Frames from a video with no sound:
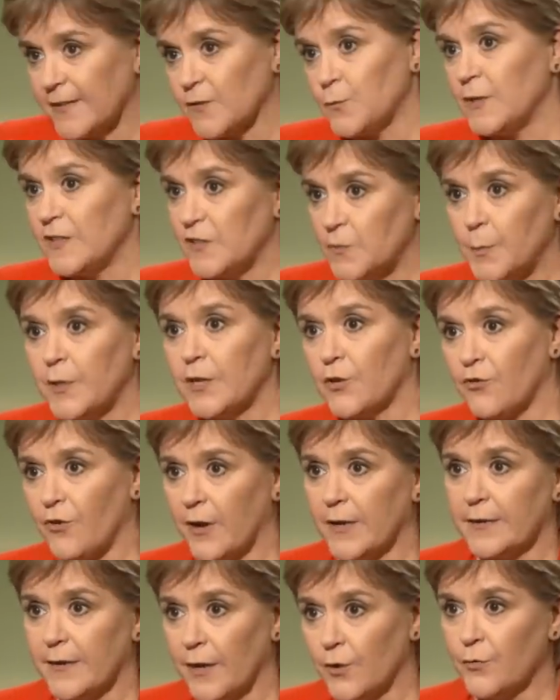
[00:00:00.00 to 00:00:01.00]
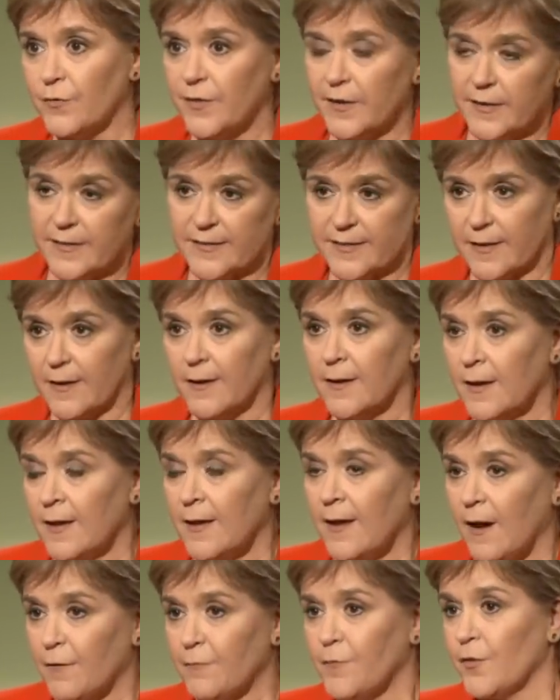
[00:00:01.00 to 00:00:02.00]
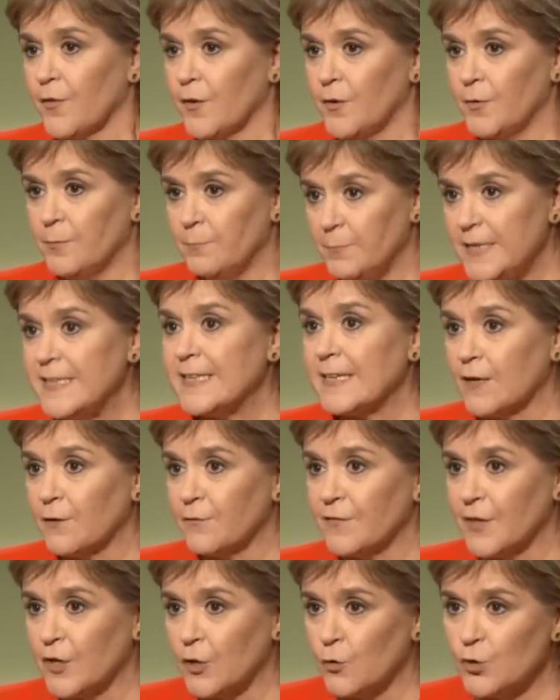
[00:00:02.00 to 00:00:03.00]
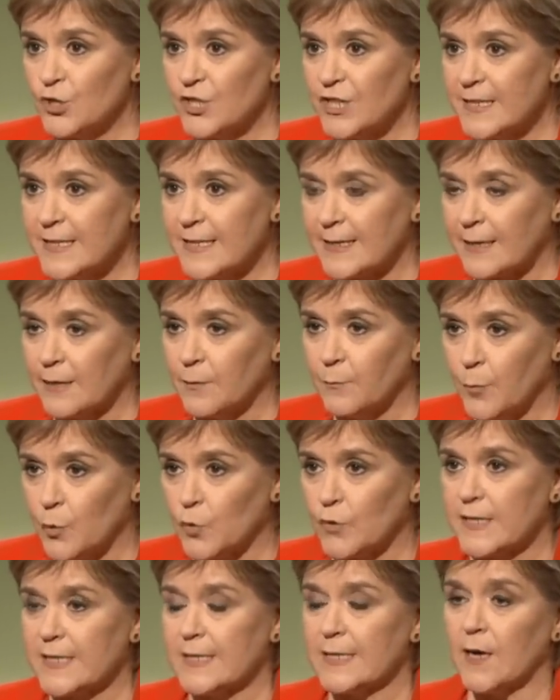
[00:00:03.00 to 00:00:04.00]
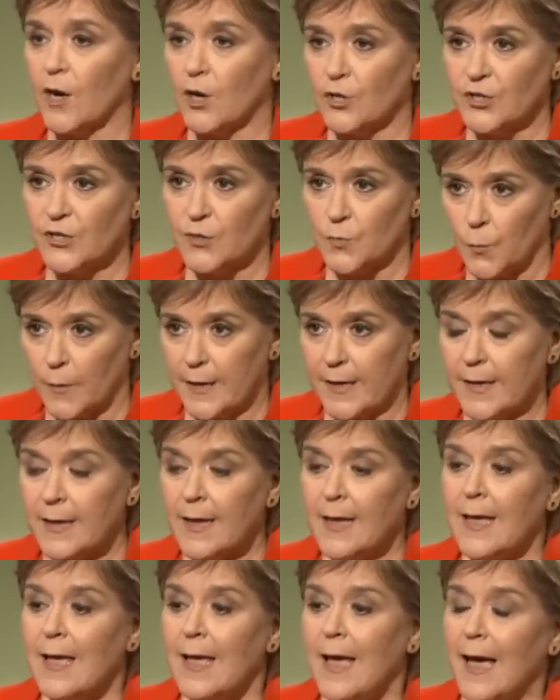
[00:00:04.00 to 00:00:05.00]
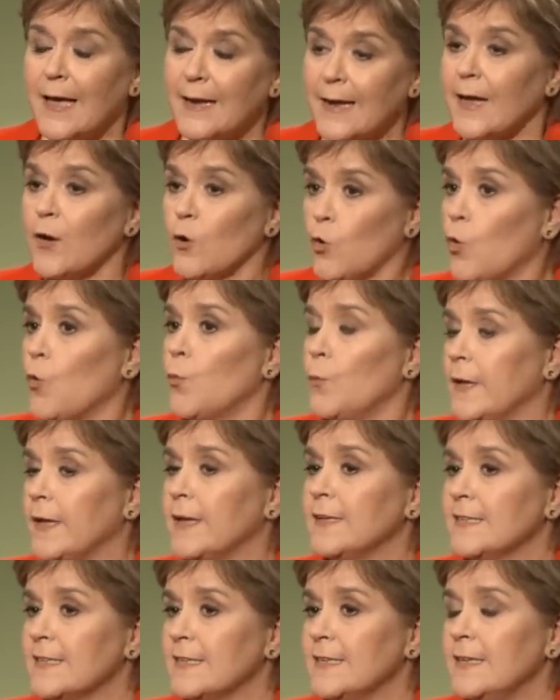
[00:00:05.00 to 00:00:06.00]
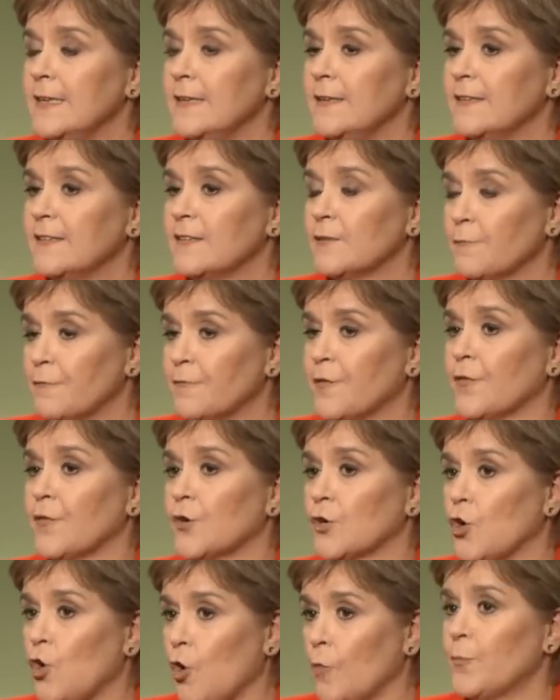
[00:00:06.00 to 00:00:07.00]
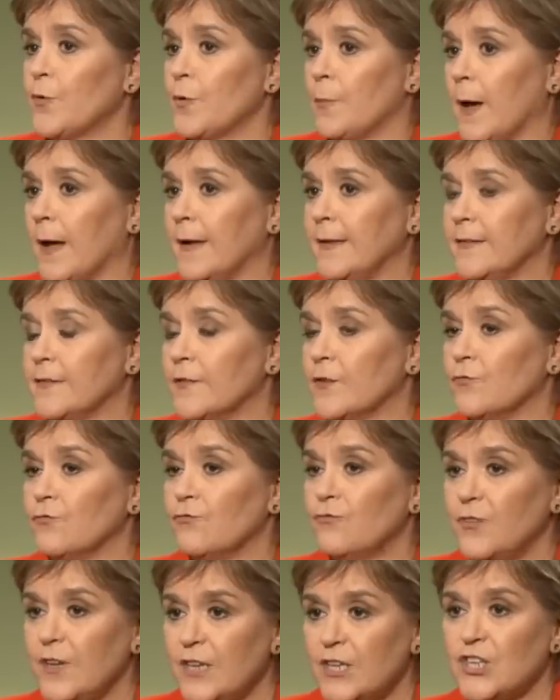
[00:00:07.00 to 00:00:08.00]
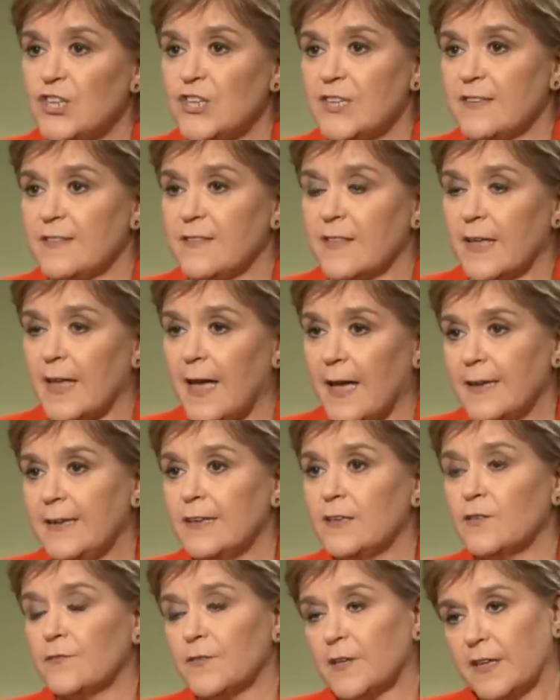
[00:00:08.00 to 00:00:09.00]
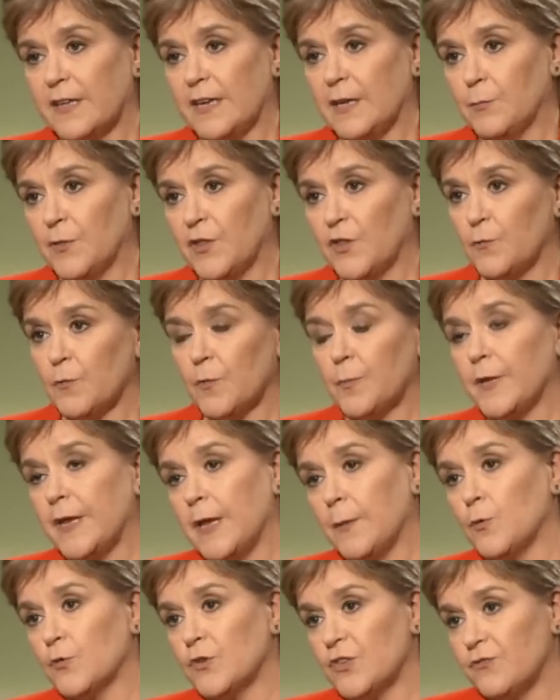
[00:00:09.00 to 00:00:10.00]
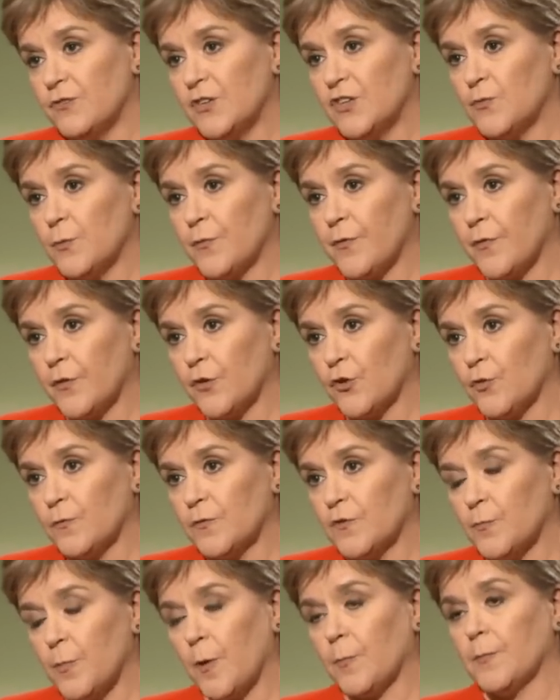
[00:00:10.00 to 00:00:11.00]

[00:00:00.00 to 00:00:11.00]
As we speak right now, there is a further meeting of the negotiating body underway, and I hope we can see some further compromise that reaches the kind of agreement that we've been able to reach with other groups of